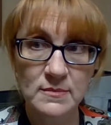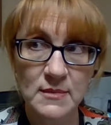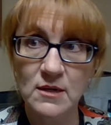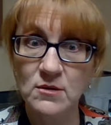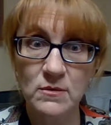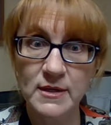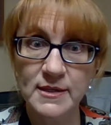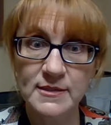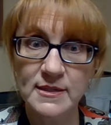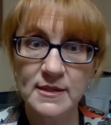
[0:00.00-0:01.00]
I don't know what
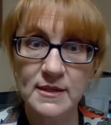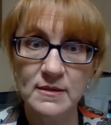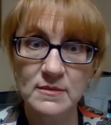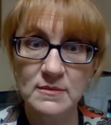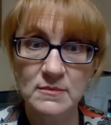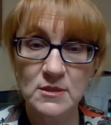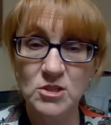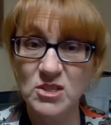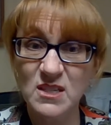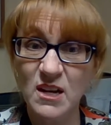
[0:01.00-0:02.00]
it's eating.
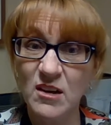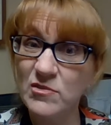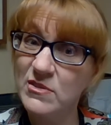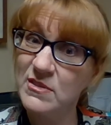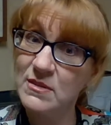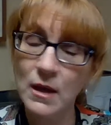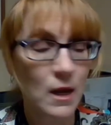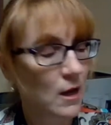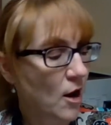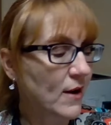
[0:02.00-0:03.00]
Good stuff.
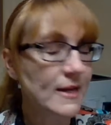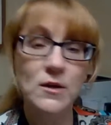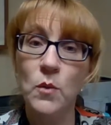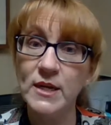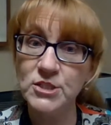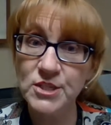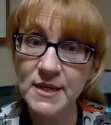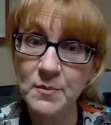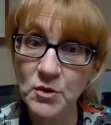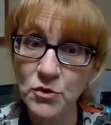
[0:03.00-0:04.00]
All right, question
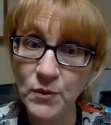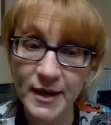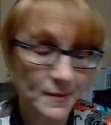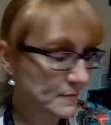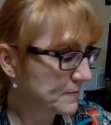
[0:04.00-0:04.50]
number 3.